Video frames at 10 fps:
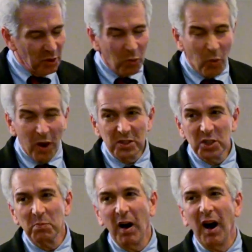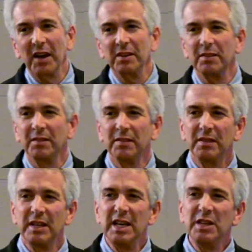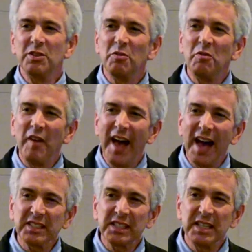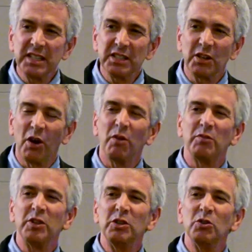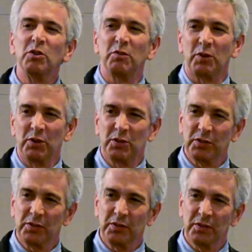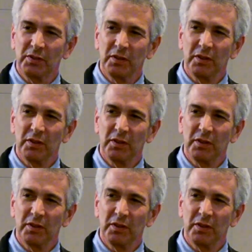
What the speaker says: The one spot in the vastness of the universe